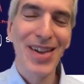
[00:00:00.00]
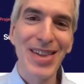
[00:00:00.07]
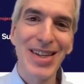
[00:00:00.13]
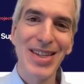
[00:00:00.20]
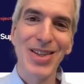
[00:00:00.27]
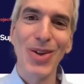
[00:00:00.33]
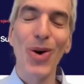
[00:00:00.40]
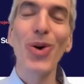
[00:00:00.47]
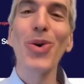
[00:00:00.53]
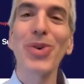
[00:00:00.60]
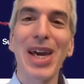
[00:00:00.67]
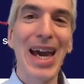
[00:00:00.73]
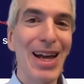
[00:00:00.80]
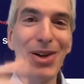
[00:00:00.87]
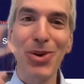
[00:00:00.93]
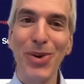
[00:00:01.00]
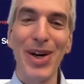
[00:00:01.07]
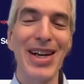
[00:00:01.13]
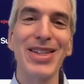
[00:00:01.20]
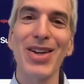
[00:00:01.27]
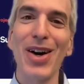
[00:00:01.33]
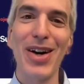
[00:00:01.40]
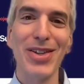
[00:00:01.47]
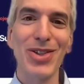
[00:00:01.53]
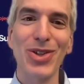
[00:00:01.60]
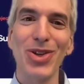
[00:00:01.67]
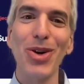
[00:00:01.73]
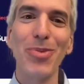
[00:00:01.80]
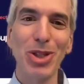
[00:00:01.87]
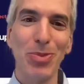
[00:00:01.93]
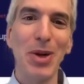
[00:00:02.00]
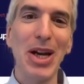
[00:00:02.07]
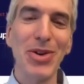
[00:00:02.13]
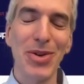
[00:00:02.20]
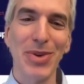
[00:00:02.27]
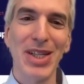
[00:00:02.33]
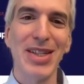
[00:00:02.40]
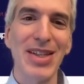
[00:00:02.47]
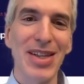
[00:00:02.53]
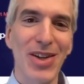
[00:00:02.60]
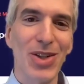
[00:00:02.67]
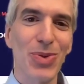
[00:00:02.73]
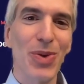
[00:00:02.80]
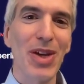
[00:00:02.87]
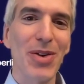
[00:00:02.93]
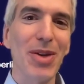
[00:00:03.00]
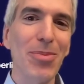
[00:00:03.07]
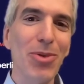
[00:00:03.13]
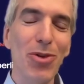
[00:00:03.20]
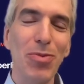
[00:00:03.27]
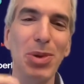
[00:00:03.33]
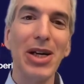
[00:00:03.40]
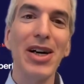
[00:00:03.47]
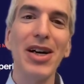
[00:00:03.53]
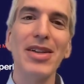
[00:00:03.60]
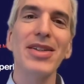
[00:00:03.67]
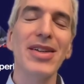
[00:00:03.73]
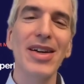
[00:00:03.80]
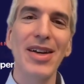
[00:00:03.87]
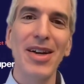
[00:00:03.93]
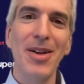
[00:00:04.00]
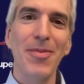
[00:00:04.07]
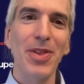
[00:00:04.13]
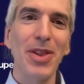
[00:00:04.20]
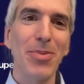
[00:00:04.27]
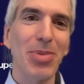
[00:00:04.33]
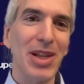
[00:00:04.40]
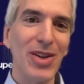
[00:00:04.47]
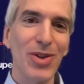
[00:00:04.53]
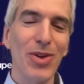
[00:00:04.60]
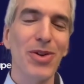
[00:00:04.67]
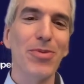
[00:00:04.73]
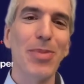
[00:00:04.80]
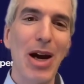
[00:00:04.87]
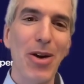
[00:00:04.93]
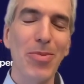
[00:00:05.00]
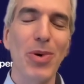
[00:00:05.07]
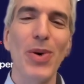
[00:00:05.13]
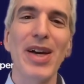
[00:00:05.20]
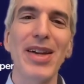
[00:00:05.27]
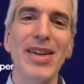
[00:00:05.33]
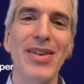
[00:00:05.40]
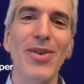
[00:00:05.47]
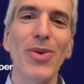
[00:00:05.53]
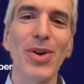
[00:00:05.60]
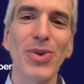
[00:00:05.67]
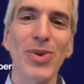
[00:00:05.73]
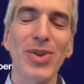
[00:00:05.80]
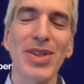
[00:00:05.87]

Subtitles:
this whole category has gotten so much better in recent years. We can move beyond the plain old PowerPoint or Google